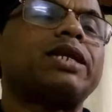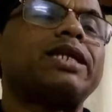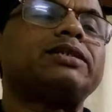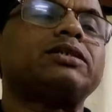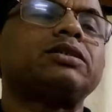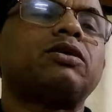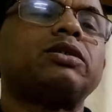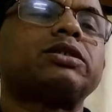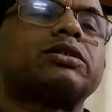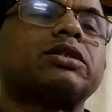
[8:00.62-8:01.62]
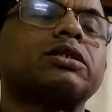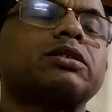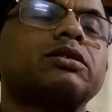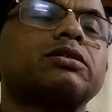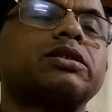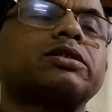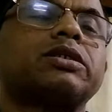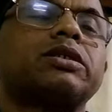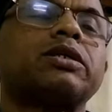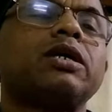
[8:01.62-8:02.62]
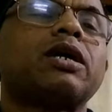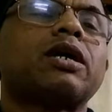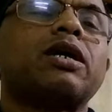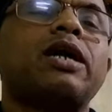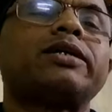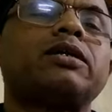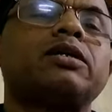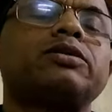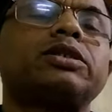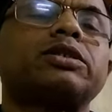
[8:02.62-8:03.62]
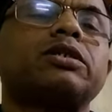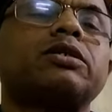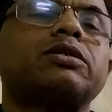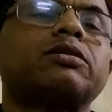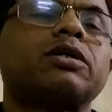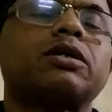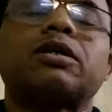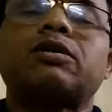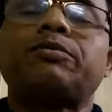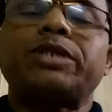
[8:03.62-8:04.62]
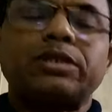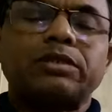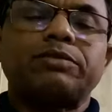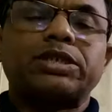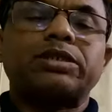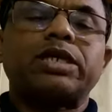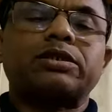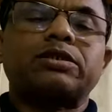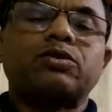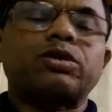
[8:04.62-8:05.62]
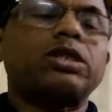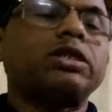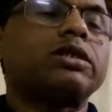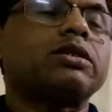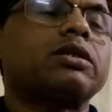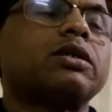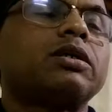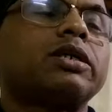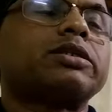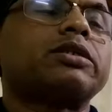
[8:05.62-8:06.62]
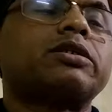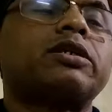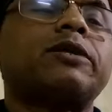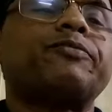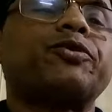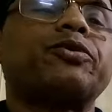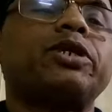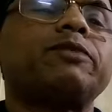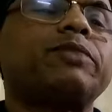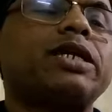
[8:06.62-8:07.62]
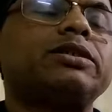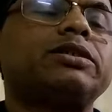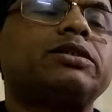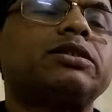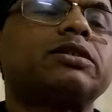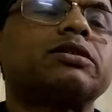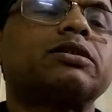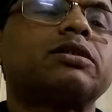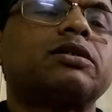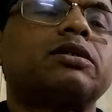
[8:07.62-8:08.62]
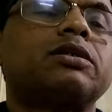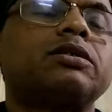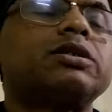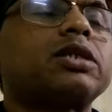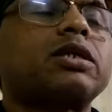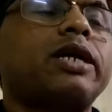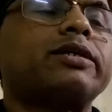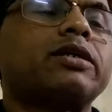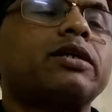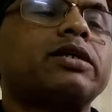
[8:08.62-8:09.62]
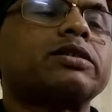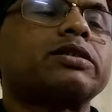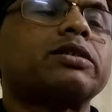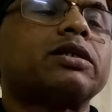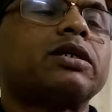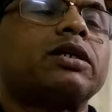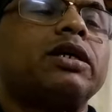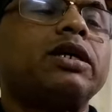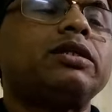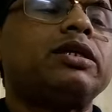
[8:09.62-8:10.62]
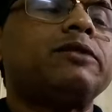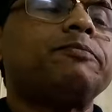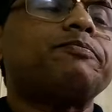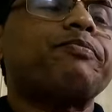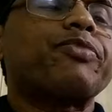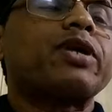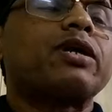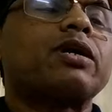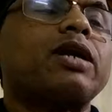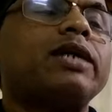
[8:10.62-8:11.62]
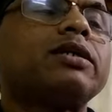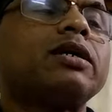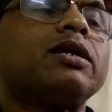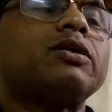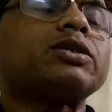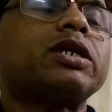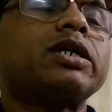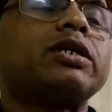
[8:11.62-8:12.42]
balancing, all these things are clerical error. These are committed mistakes in totaling, etc., totaling, balancing. These are clerical errors. And then clerical errors are